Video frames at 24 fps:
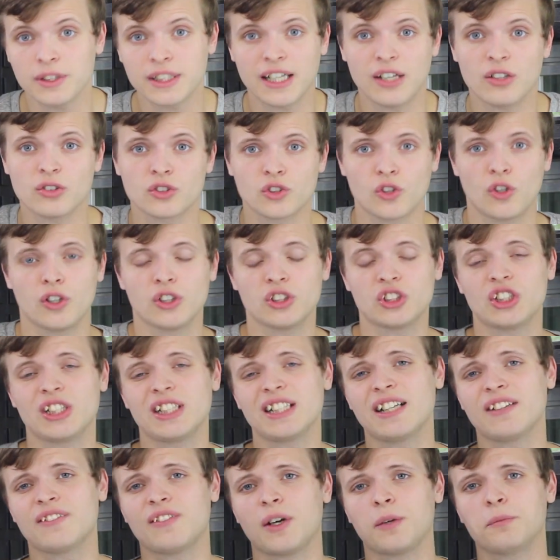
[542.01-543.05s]
without
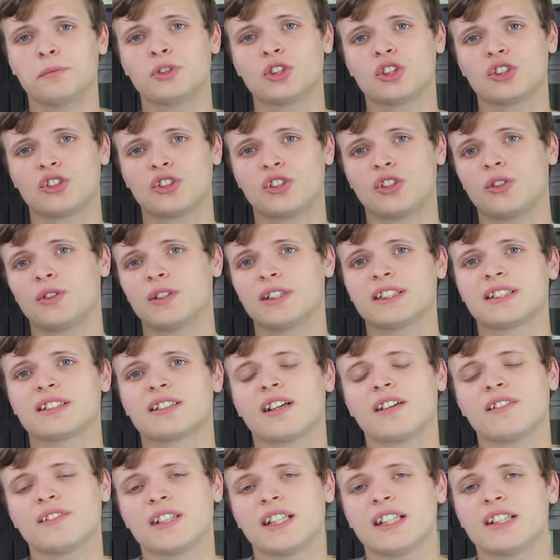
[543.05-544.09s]
charging if I'm just doing
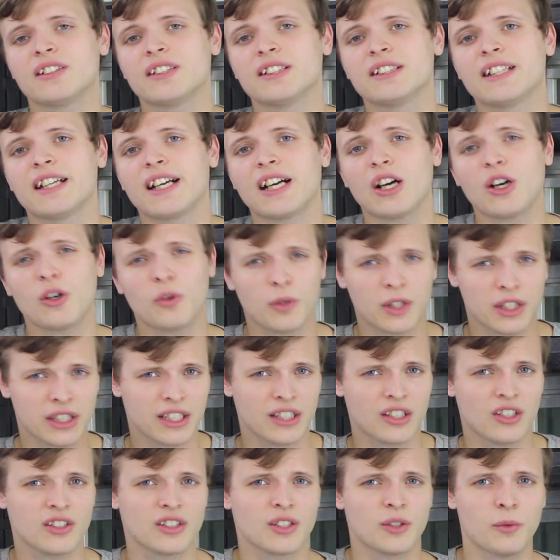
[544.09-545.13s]
stuff here and there,
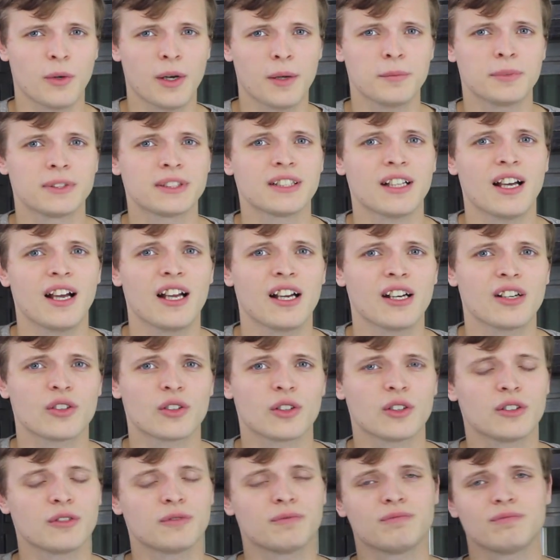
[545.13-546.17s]
working on the website
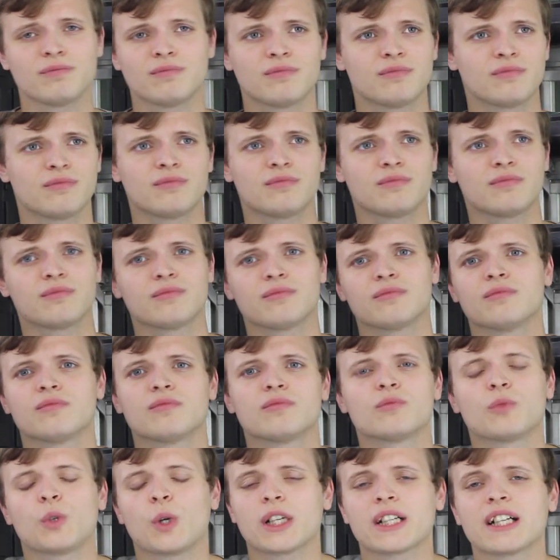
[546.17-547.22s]
or
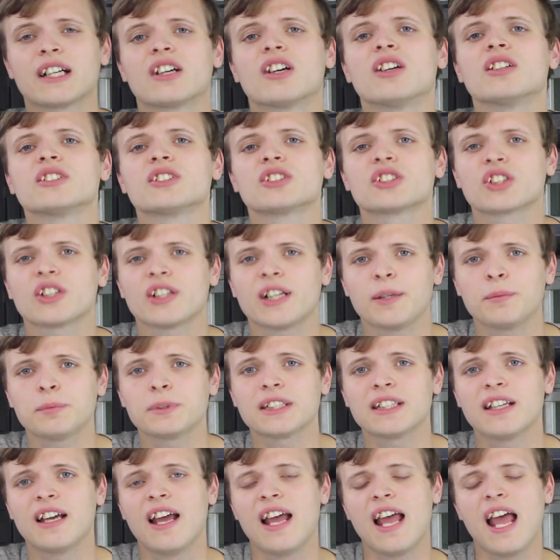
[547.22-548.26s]
working on
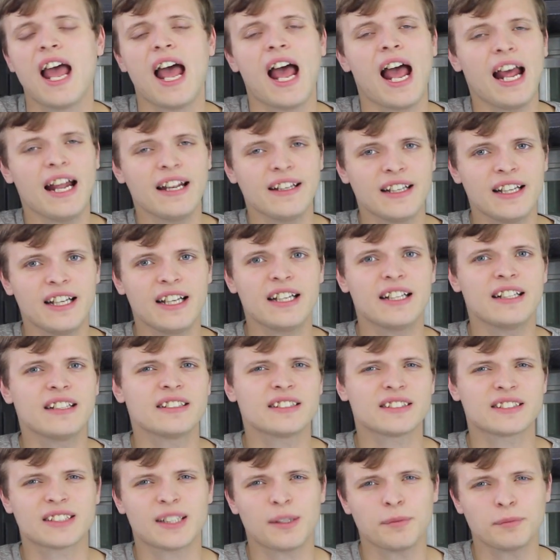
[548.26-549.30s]
scripts. And
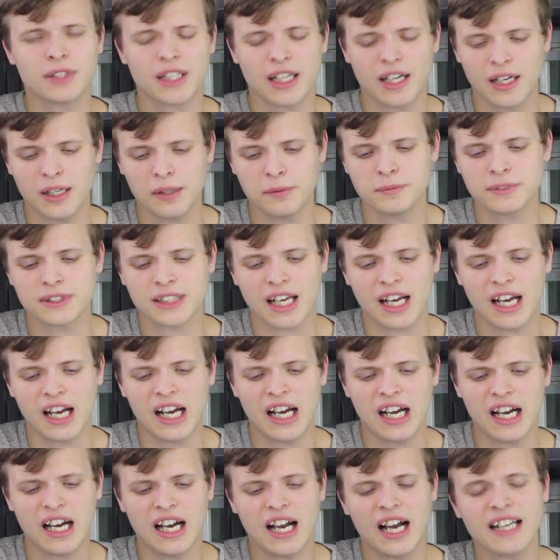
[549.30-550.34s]
then sometimes
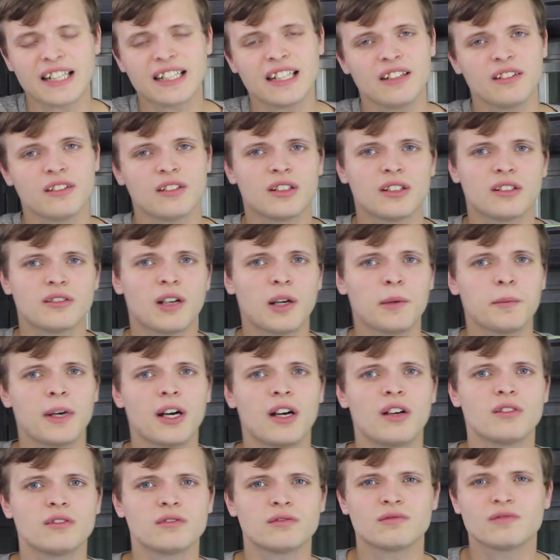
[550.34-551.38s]
I get
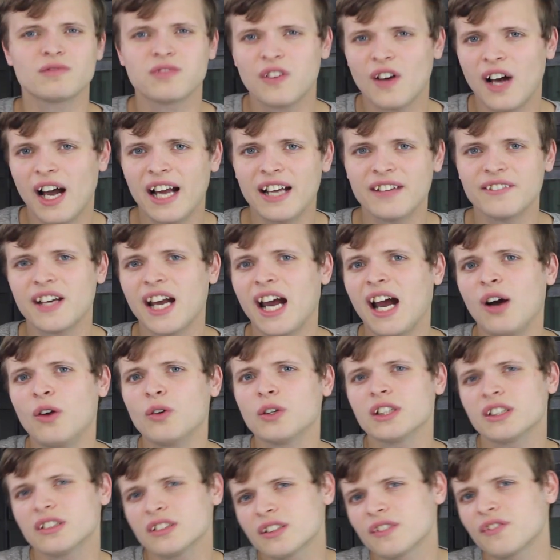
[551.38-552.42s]
about 5
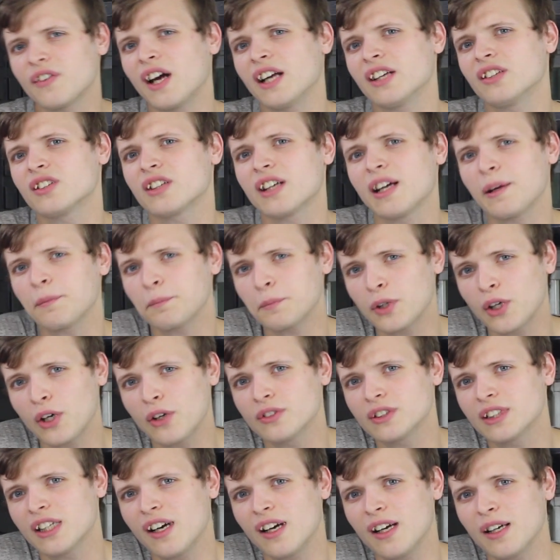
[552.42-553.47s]
hours Final Cut
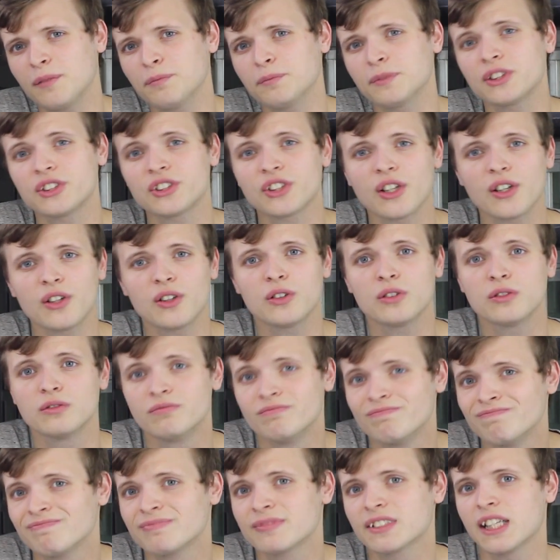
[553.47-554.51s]
Pro time, so
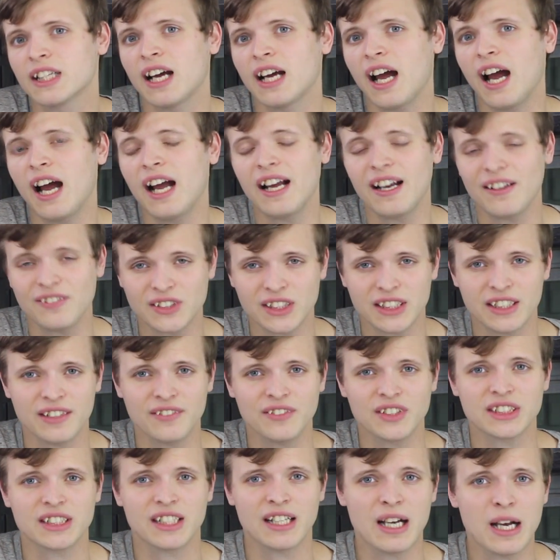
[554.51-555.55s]
I have to
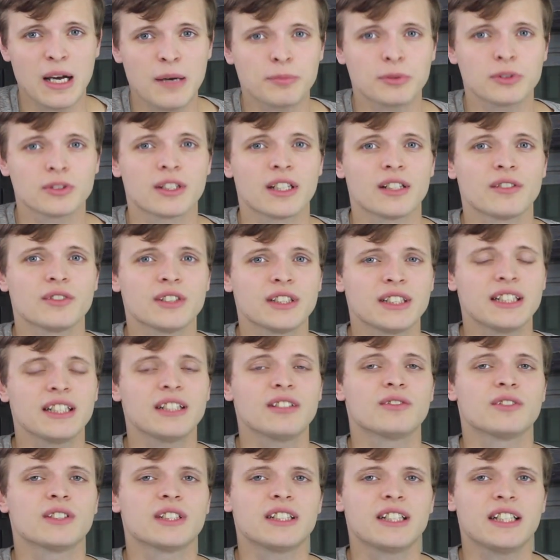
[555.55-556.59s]
give it to Apple. They
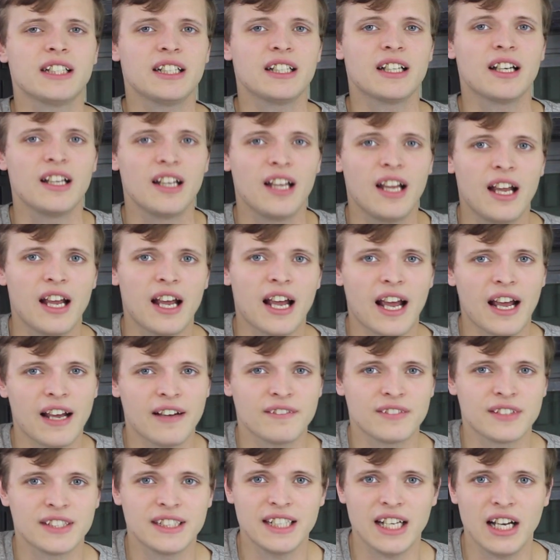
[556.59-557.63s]
really
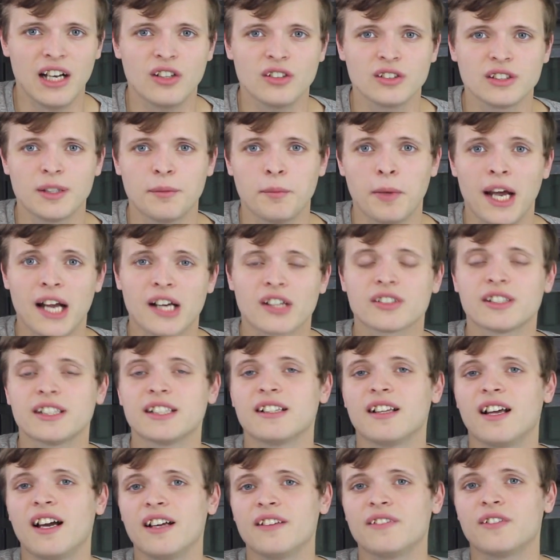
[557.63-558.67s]
have nailed the battery
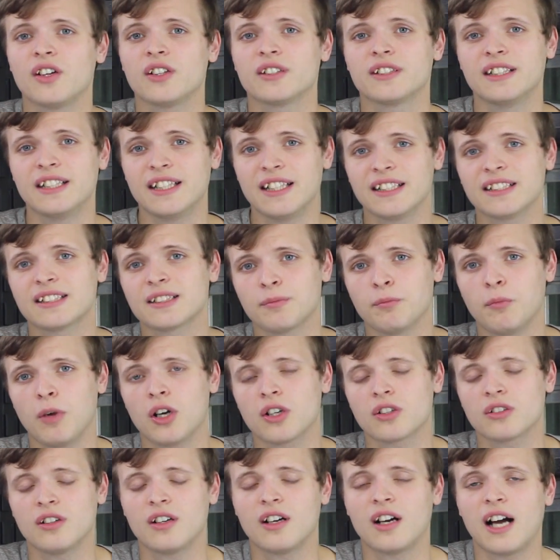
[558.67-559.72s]
life on this
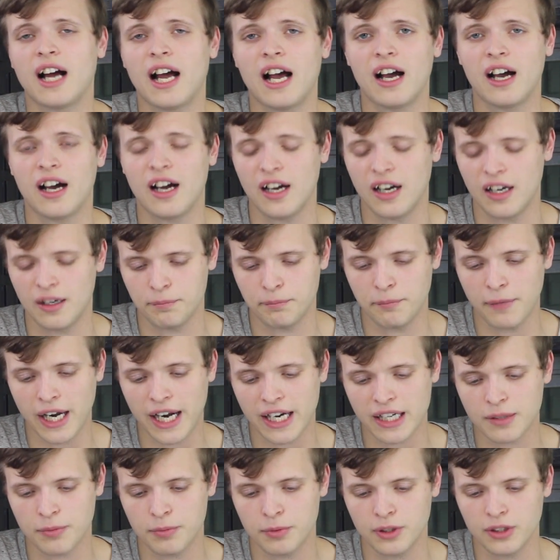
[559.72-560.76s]
model
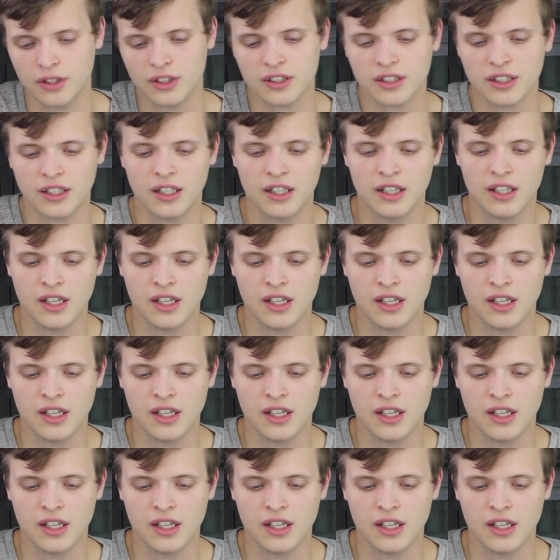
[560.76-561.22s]
MacBook.